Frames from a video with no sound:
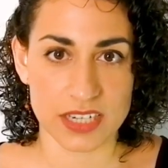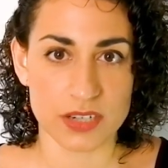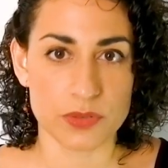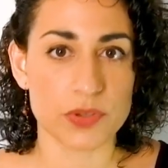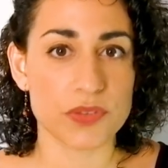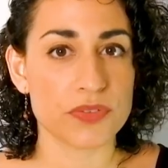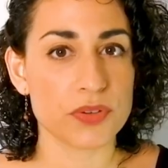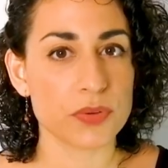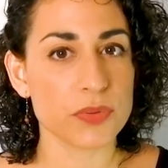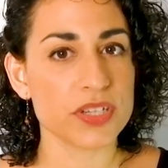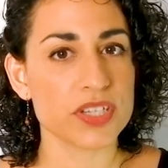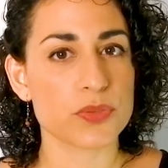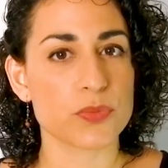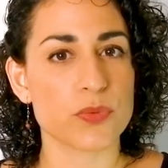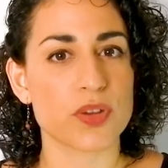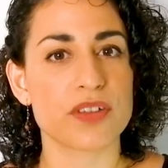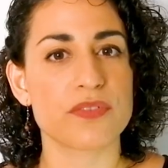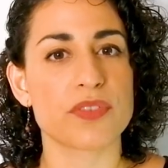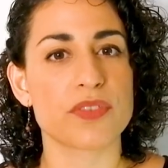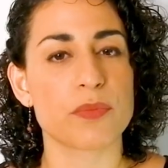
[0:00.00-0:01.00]
Reviewing is
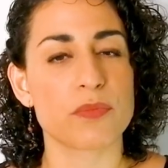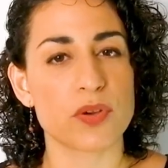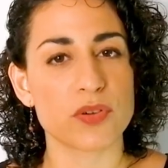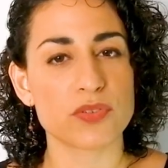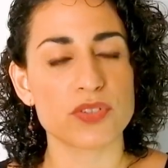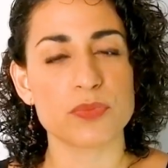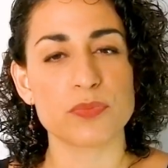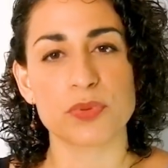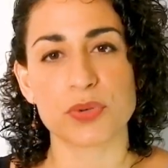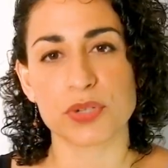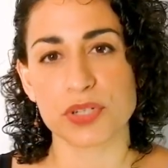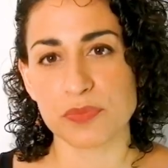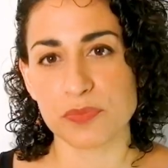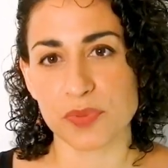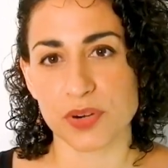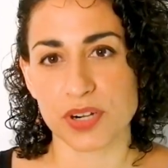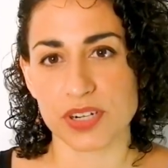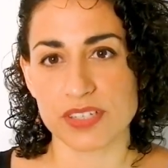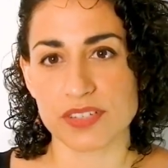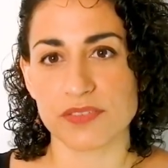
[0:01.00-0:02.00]
one of the most important
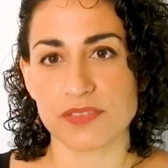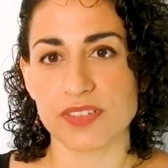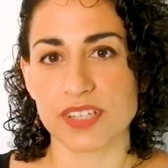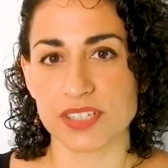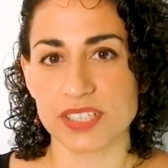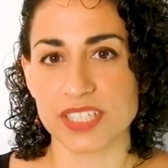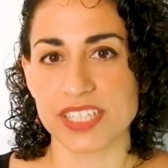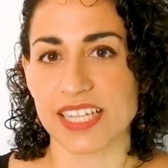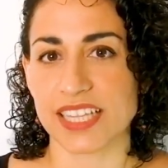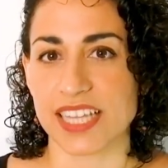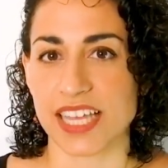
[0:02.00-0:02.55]
parts of learning